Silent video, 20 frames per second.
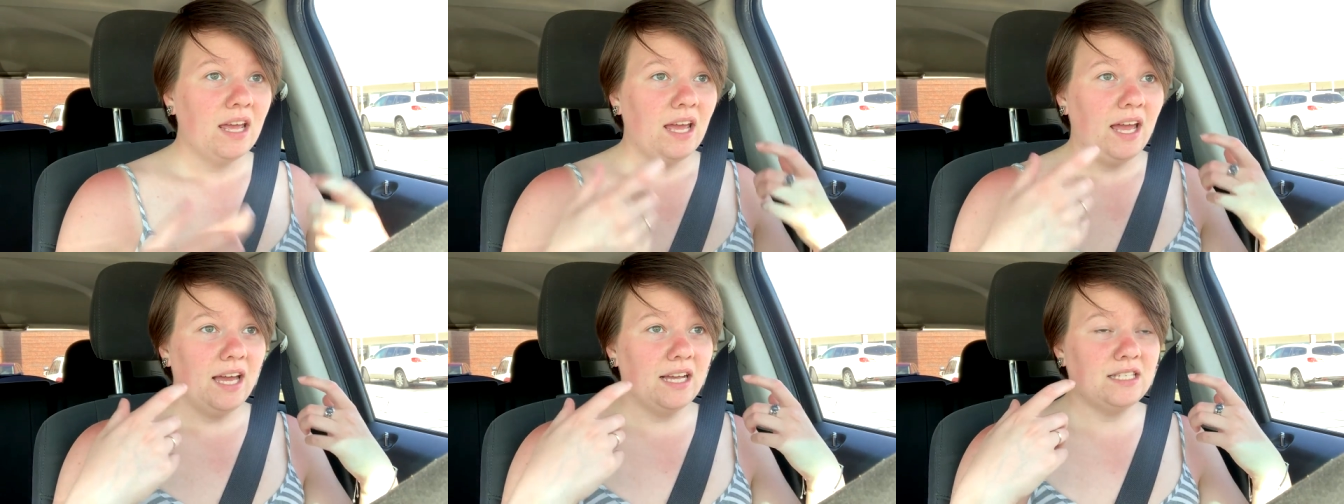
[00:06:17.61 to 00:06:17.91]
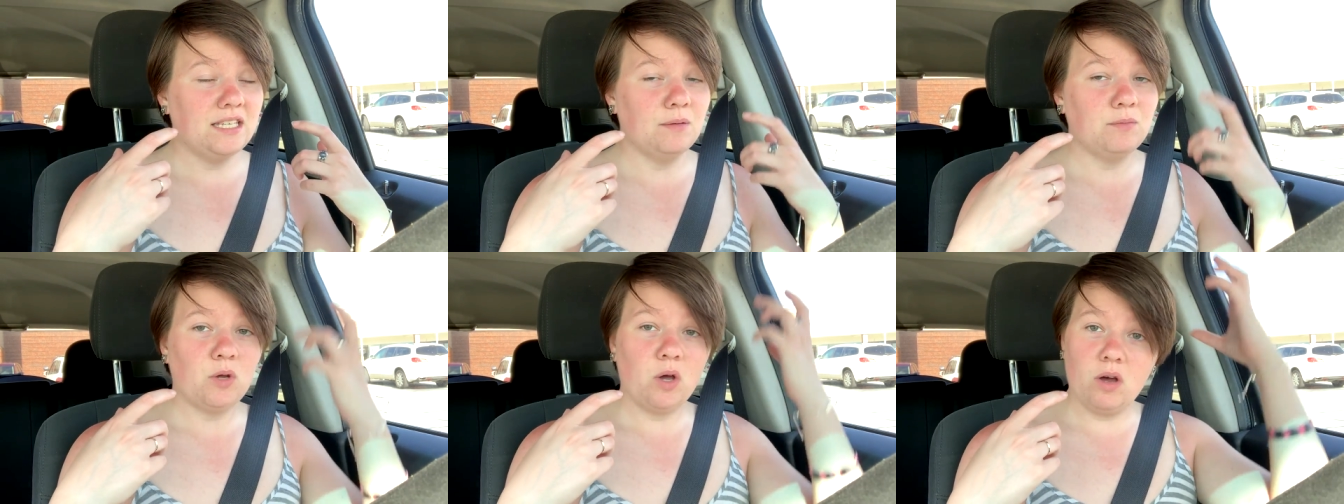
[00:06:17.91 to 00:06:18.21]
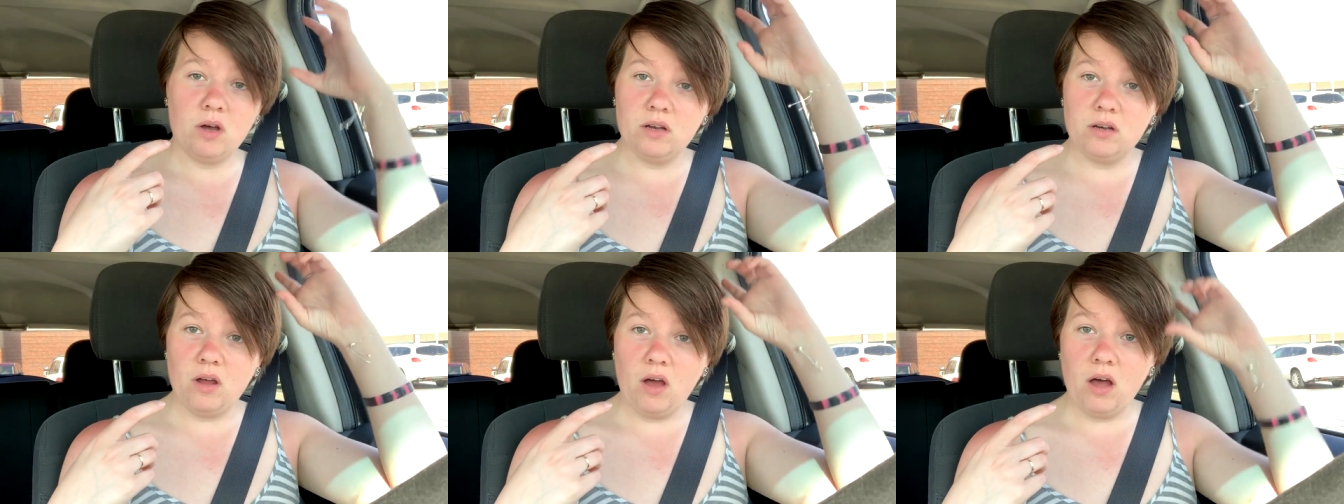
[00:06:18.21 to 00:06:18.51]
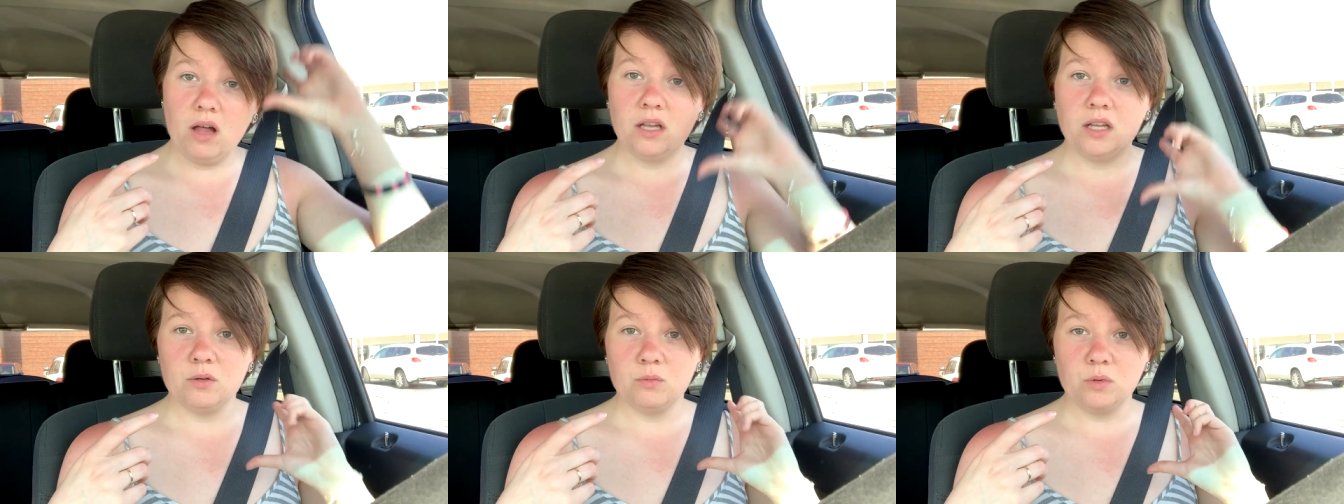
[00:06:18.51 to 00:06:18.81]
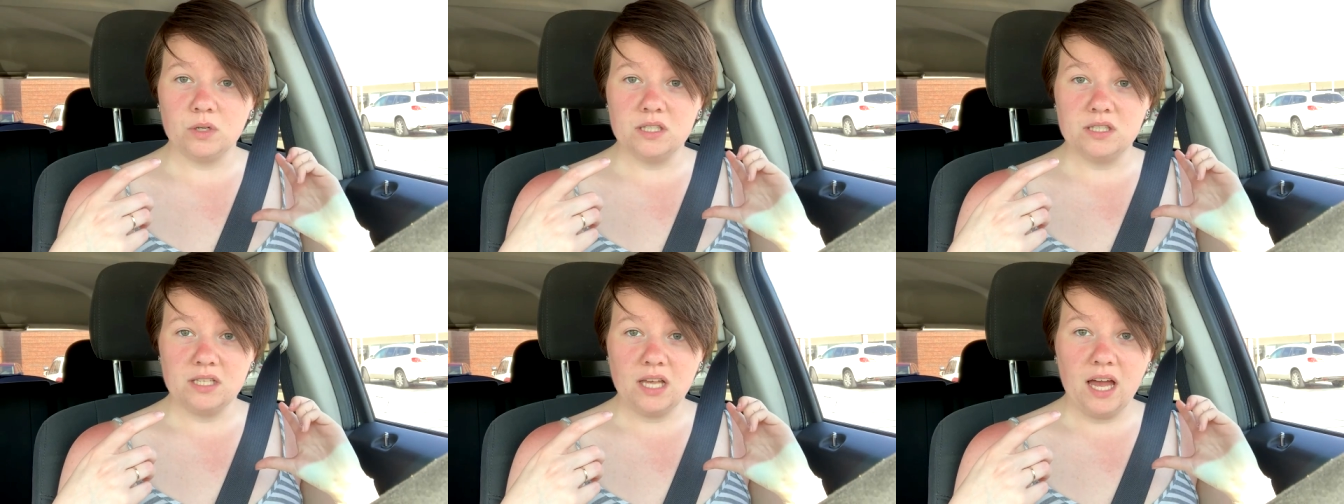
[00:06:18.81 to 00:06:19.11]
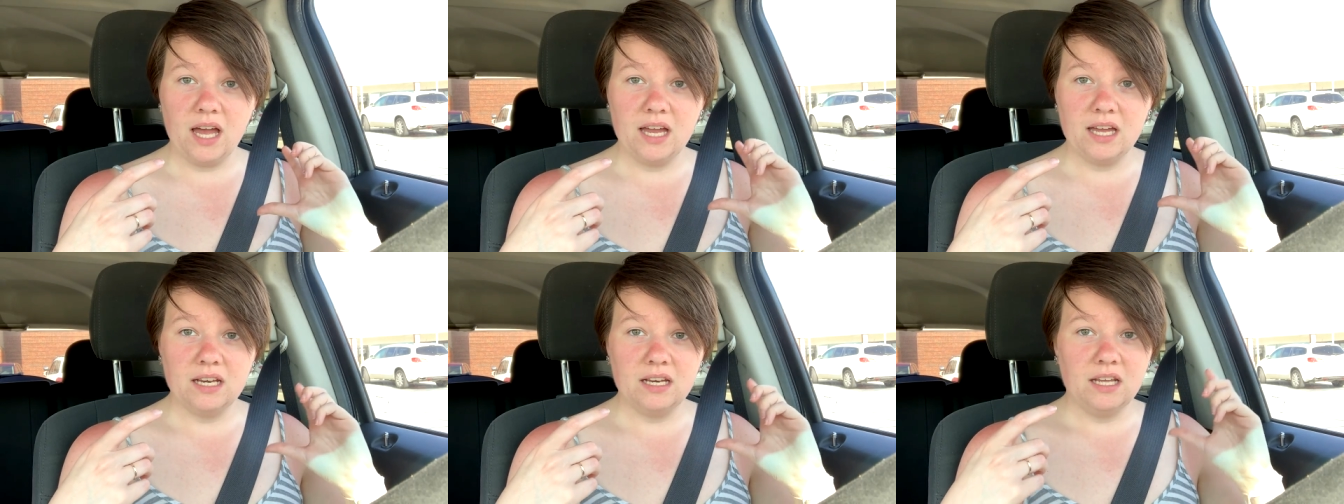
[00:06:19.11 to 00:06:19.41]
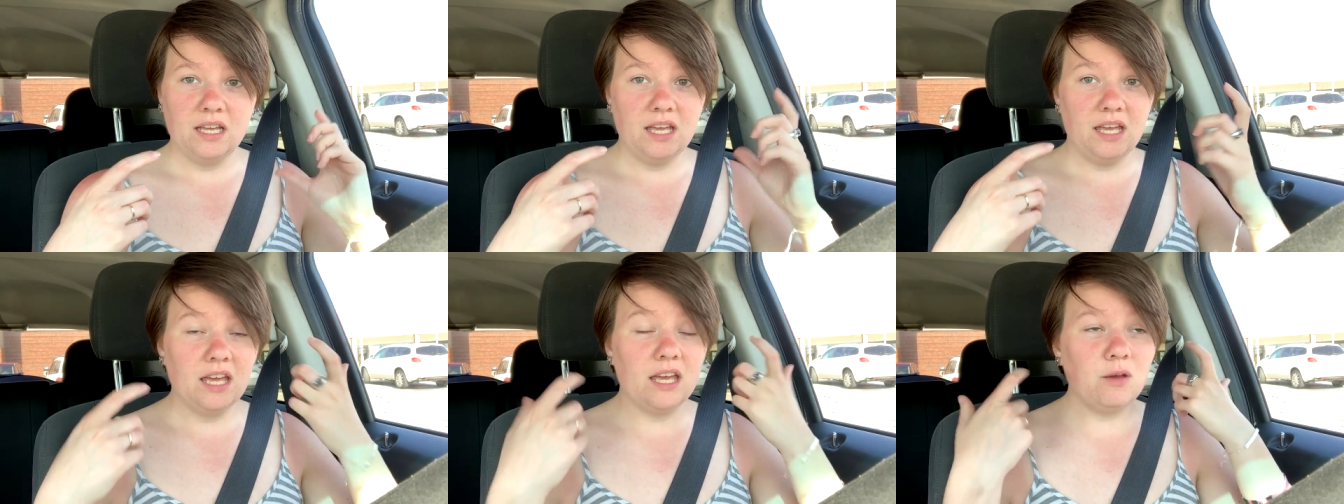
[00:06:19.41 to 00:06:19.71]
except on all on one side,
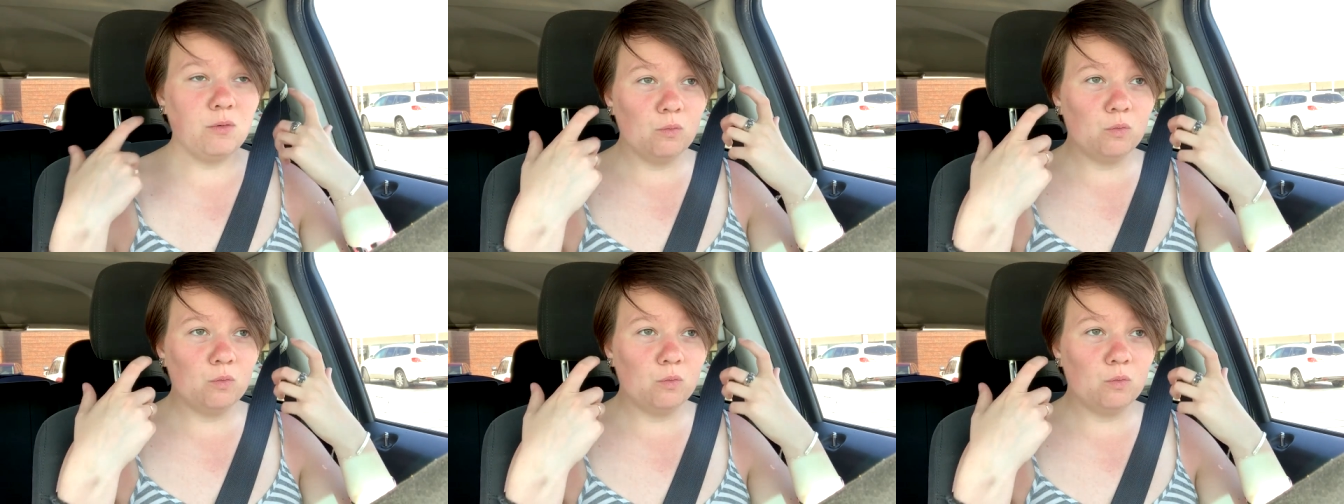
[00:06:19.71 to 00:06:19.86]
it